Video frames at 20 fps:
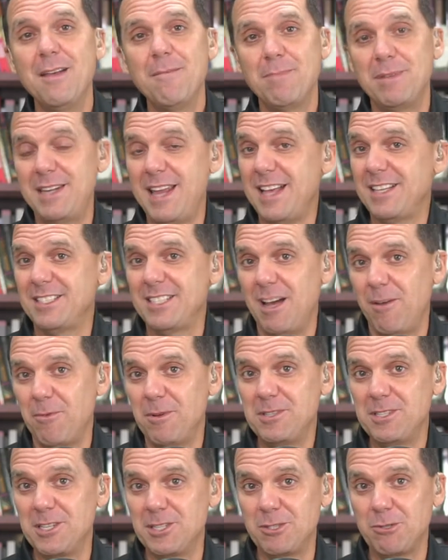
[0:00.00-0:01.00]
But that's not
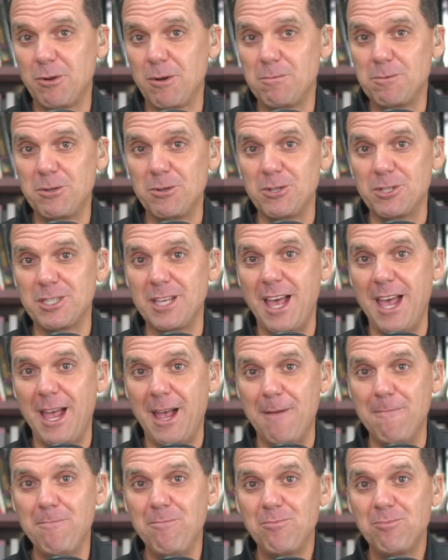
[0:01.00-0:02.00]
what this scripture's
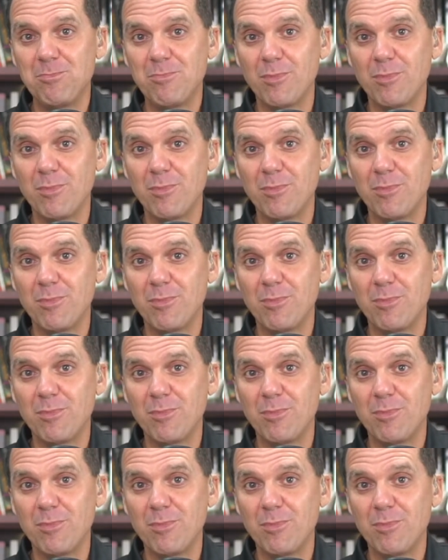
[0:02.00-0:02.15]
saying.